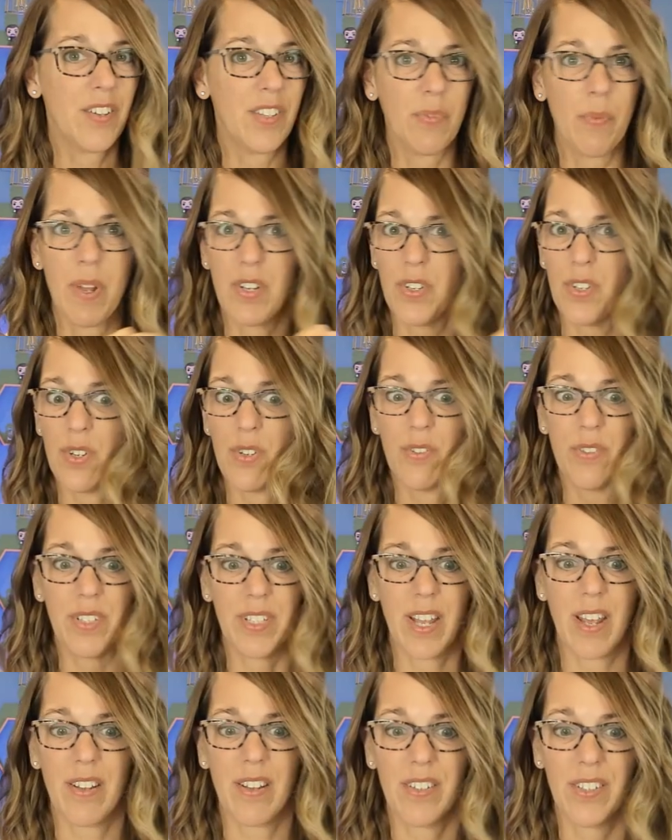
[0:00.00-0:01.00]
I just want two
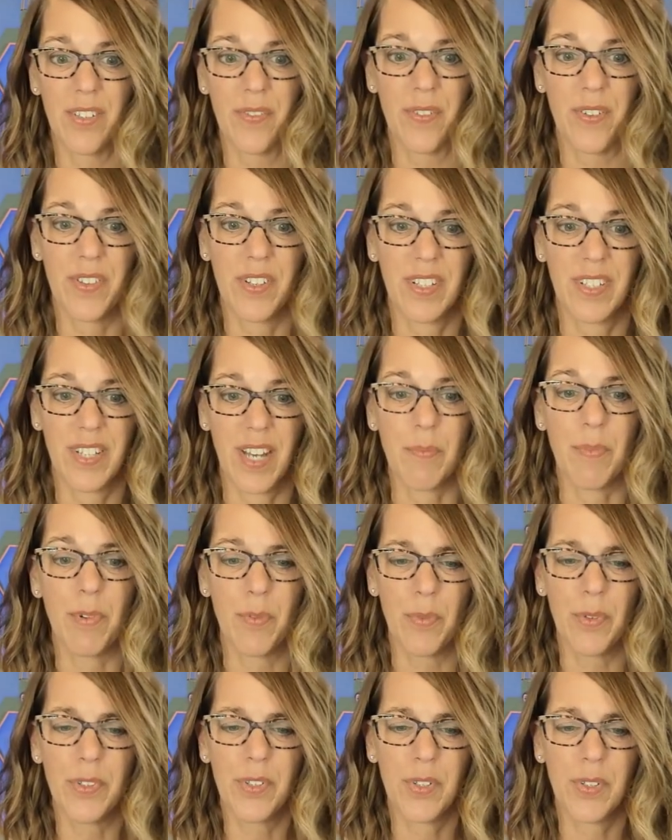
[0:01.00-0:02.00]
cells for this
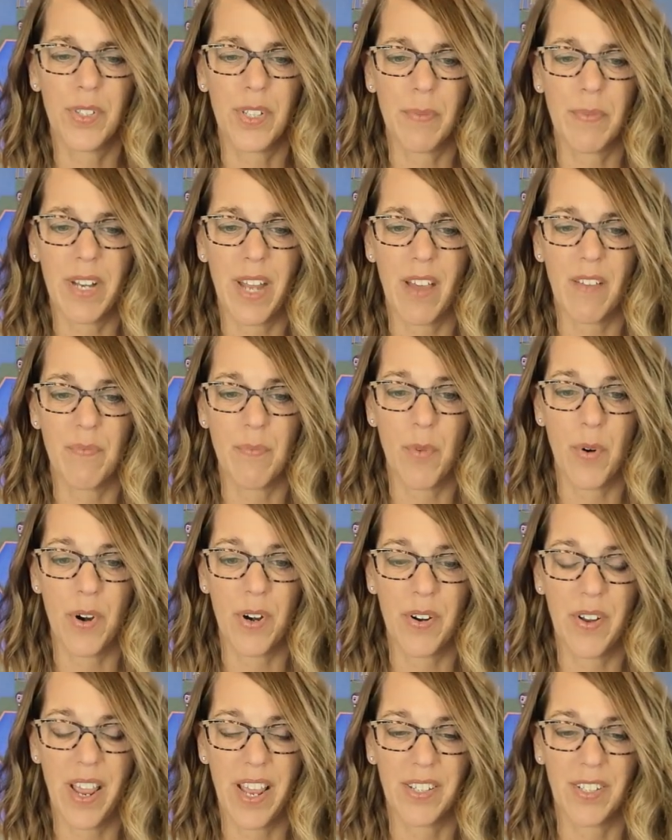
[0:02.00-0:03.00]
table. We'll do some that have
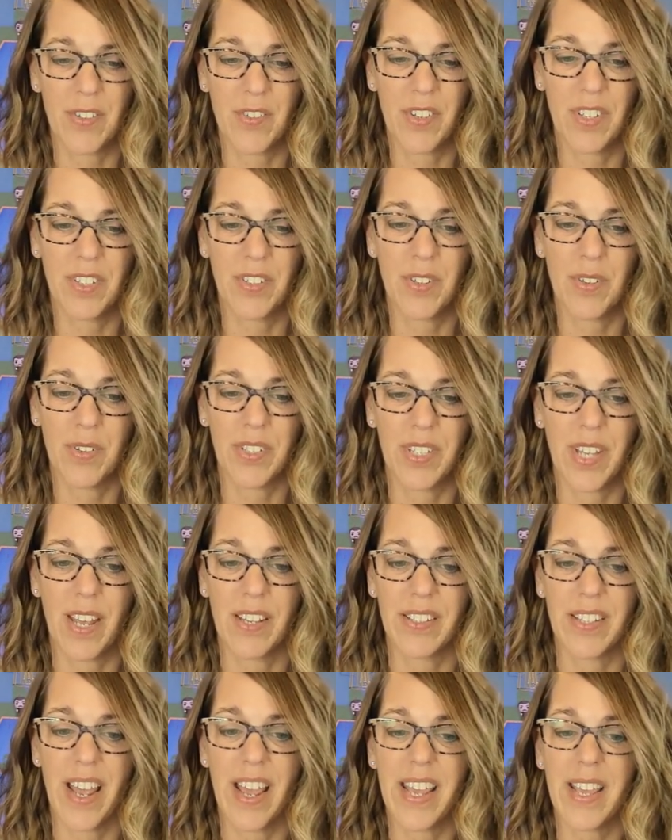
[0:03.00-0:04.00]
more. Okay, so just two
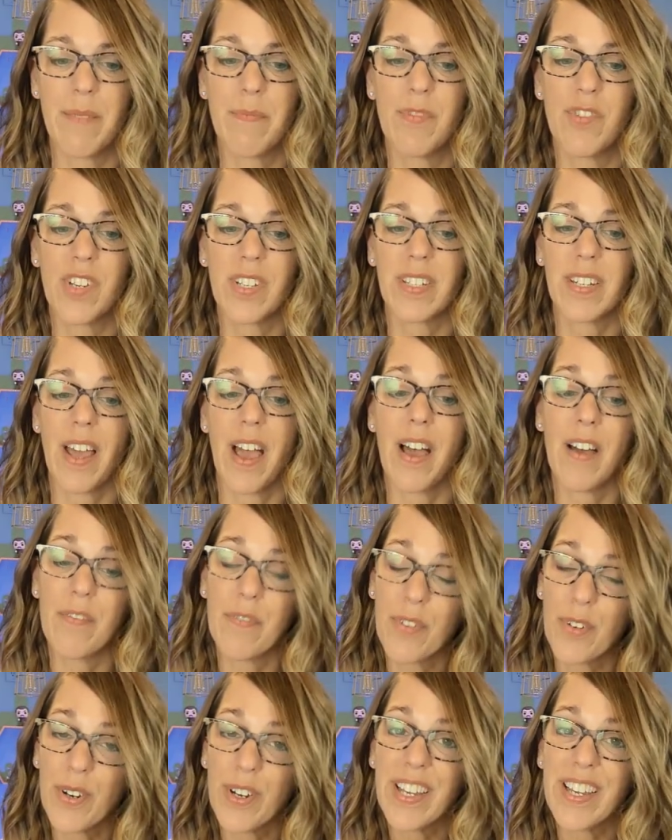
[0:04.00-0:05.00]
cells. I am just
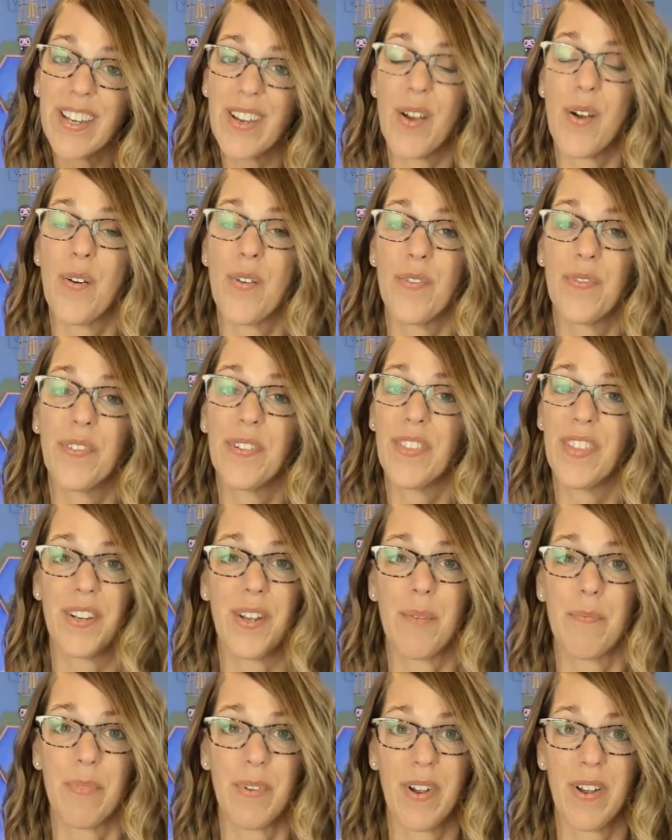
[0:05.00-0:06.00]
hovering over the
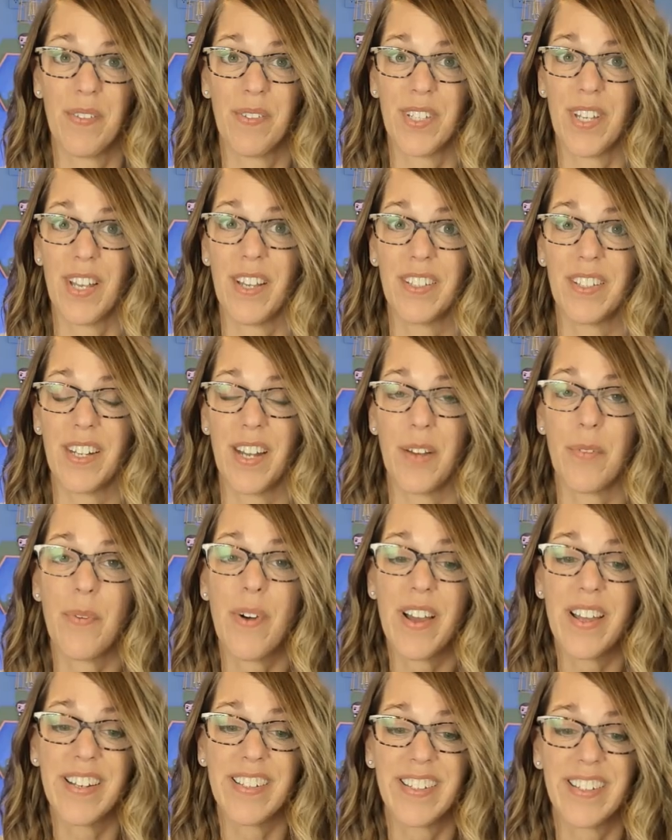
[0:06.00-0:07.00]
number of cells that I
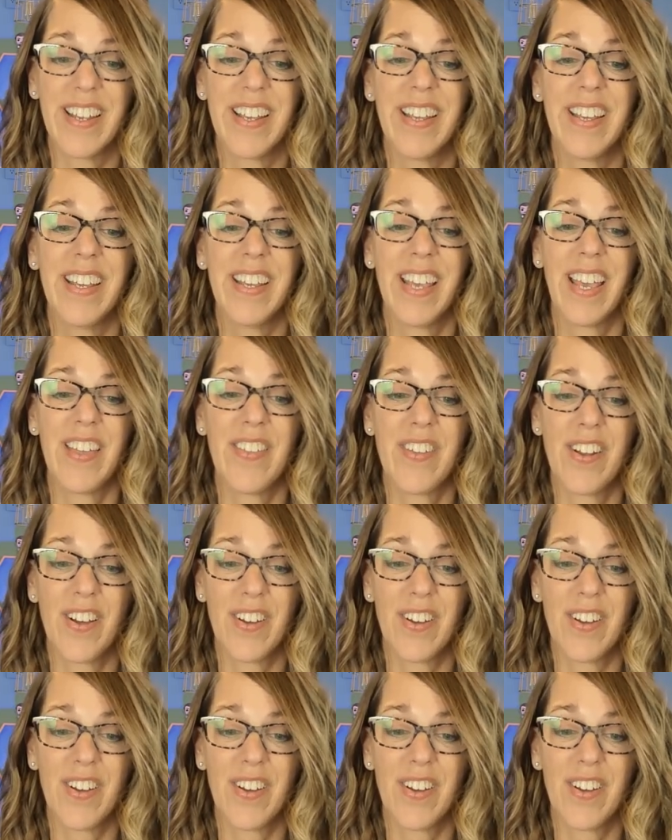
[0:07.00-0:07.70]
want, and